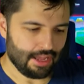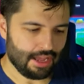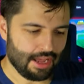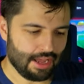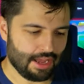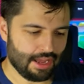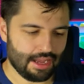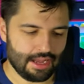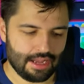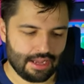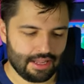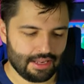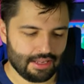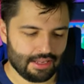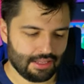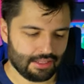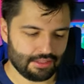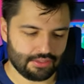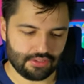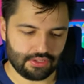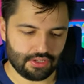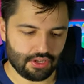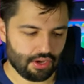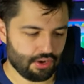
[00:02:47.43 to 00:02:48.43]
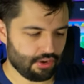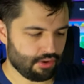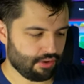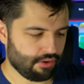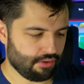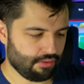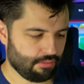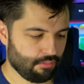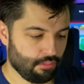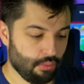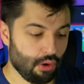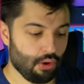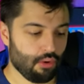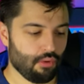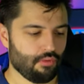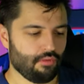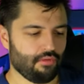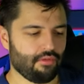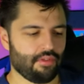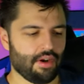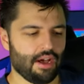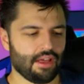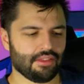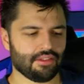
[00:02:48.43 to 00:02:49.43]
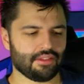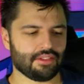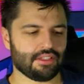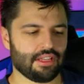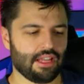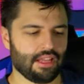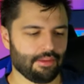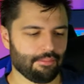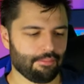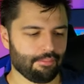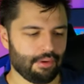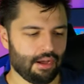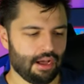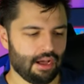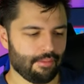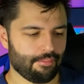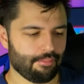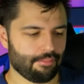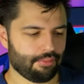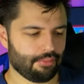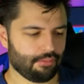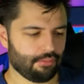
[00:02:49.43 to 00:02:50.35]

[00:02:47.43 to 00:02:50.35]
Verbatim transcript: Uh, let's go. Whoa, Father's Day pop.